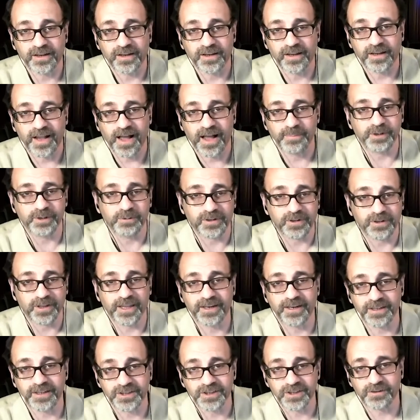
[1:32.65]

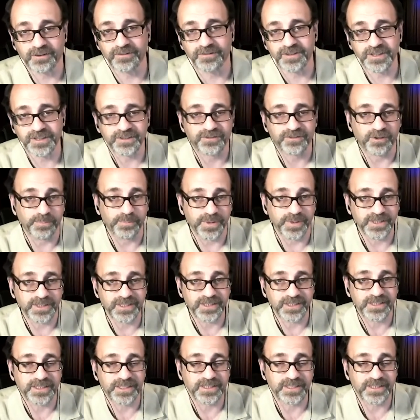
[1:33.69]
comedy-related services for
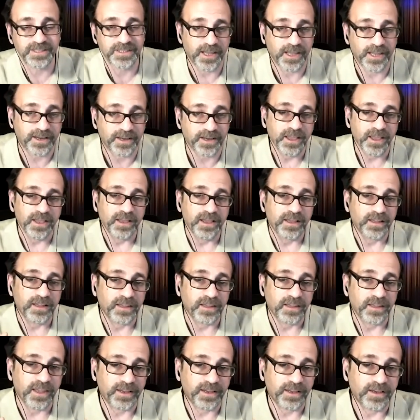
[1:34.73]
businesses like
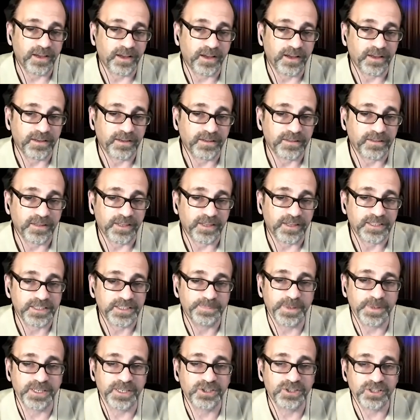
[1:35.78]
like uh, like
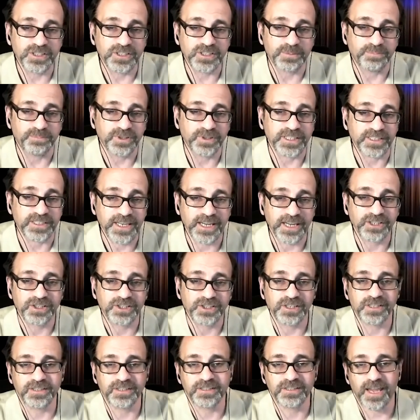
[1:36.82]
speeches and
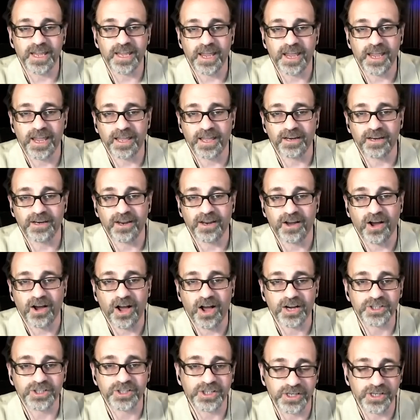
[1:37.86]
presentations and uh,
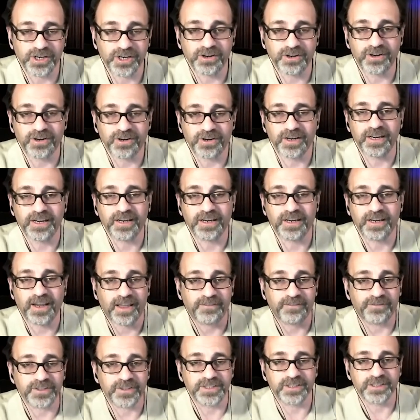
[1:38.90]
auctioneering
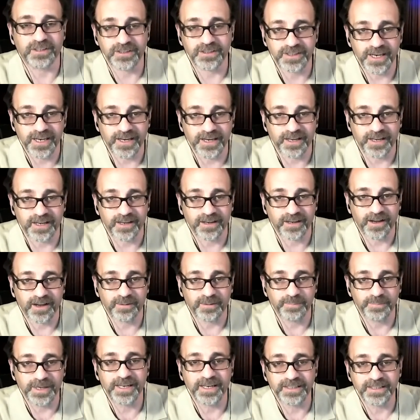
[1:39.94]
and facilitating
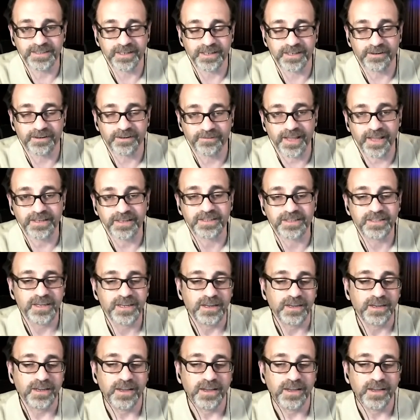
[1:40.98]
uh, meetings and events.